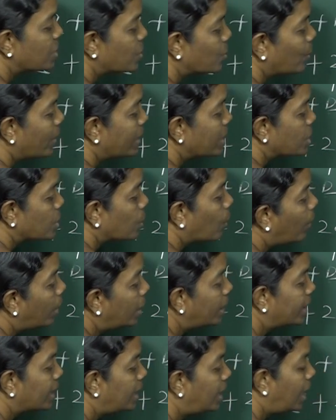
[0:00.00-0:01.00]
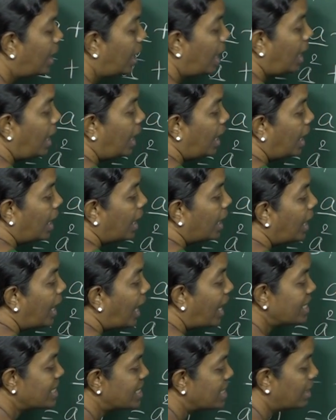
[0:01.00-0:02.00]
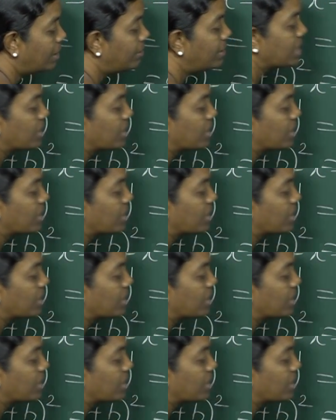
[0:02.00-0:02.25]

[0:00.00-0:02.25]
2, and so on till last term is